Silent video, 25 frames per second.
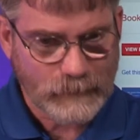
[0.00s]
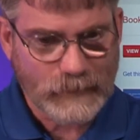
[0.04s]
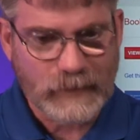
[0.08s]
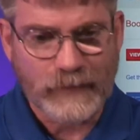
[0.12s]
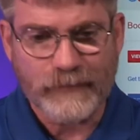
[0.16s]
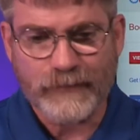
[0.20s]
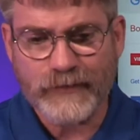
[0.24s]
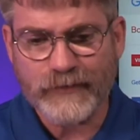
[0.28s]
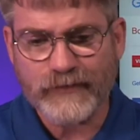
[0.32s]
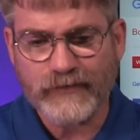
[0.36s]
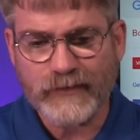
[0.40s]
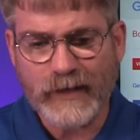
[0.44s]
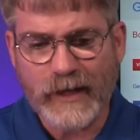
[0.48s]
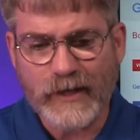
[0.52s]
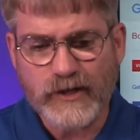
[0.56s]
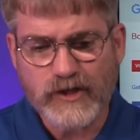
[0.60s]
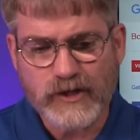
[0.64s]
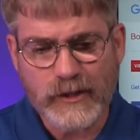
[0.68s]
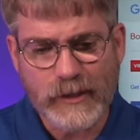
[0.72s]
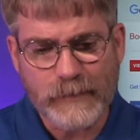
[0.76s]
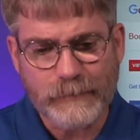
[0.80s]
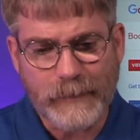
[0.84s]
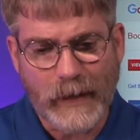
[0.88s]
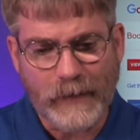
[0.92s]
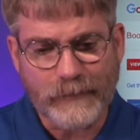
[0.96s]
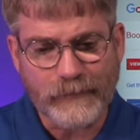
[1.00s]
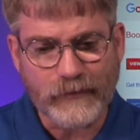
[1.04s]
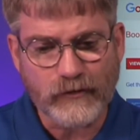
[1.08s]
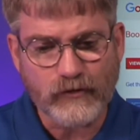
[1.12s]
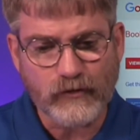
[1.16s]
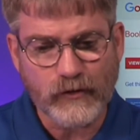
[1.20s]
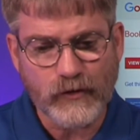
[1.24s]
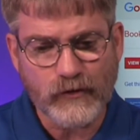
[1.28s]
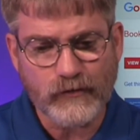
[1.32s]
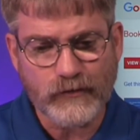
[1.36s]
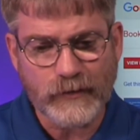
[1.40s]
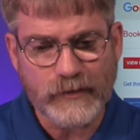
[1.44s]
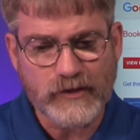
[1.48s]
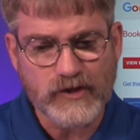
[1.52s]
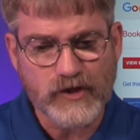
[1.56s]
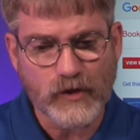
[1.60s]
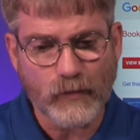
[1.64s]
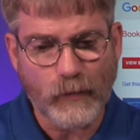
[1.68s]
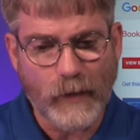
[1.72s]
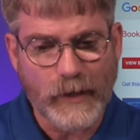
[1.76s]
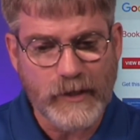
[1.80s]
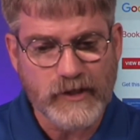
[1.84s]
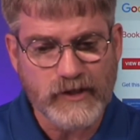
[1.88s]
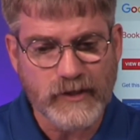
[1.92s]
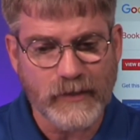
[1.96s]
Discussion about the true
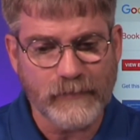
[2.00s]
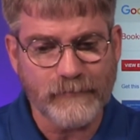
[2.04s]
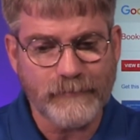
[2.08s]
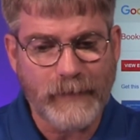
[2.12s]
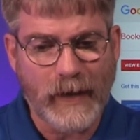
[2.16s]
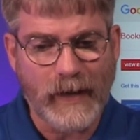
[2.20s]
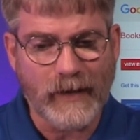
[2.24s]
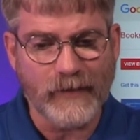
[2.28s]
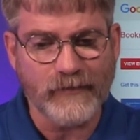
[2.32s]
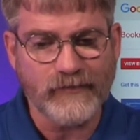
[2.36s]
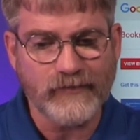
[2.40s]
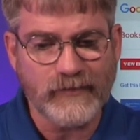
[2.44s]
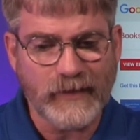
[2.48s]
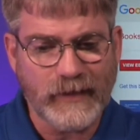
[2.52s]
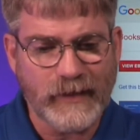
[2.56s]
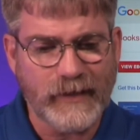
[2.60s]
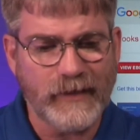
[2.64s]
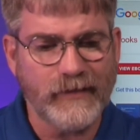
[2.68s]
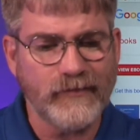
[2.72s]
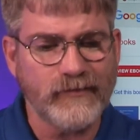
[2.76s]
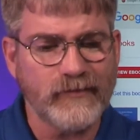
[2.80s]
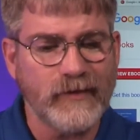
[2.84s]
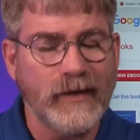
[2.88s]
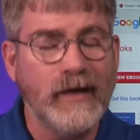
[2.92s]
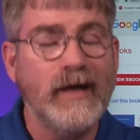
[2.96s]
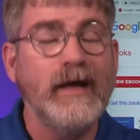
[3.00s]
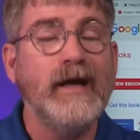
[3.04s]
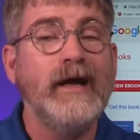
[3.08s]
situation of Palestinians